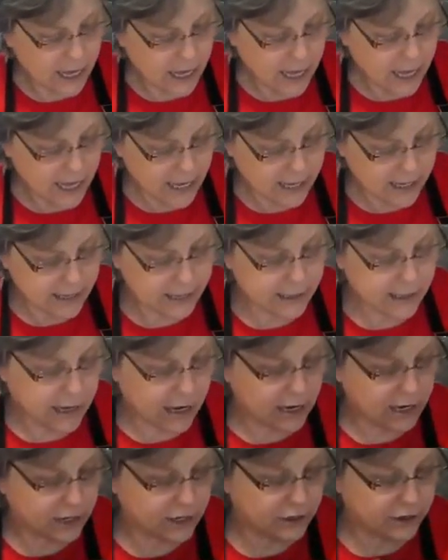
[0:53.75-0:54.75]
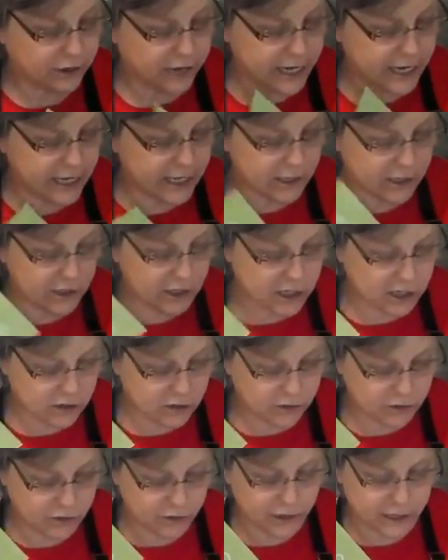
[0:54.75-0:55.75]
and our
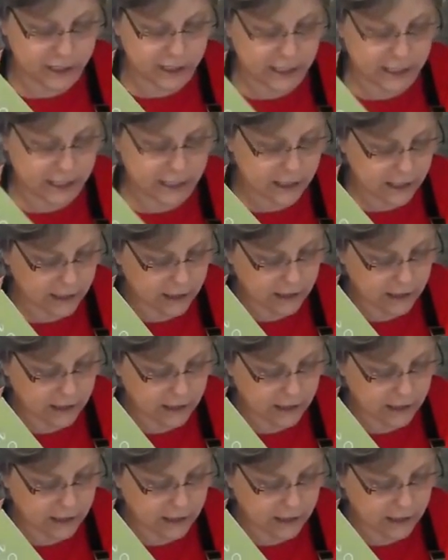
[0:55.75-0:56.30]
grandchildren